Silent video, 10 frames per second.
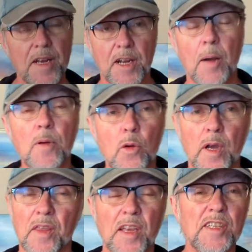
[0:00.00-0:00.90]
and a couple
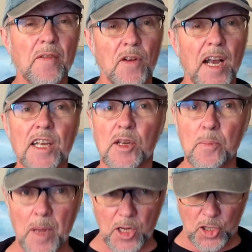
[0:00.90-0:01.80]
quick things I forgot to
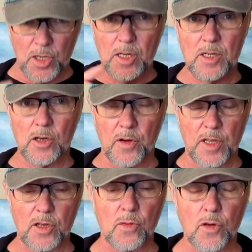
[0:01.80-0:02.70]
mention during
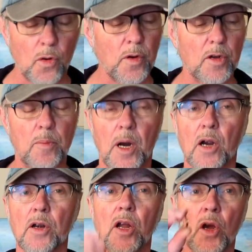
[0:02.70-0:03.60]
the tutorial
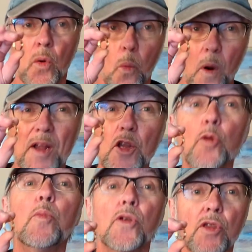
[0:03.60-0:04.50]
part. When you
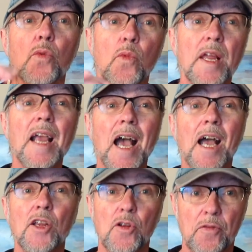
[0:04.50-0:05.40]
put the ring
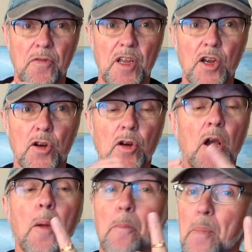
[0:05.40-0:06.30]
on your finger,
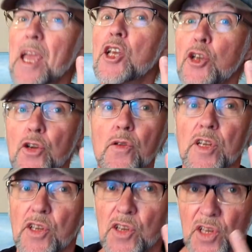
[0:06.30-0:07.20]
make sure
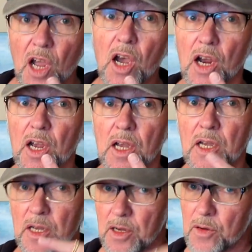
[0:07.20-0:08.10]
it's snug.
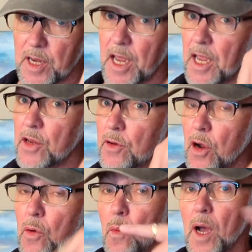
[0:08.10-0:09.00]
Okay, you
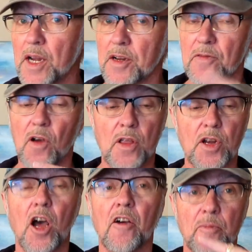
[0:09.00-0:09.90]
don't want it falling
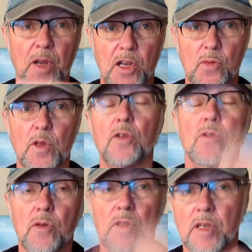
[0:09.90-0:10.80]
off, because when you
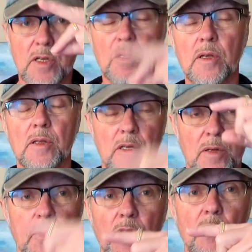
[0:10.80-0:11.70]
do
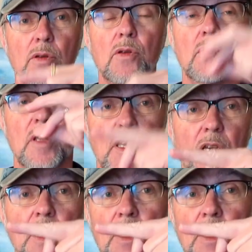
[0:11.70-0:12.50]
the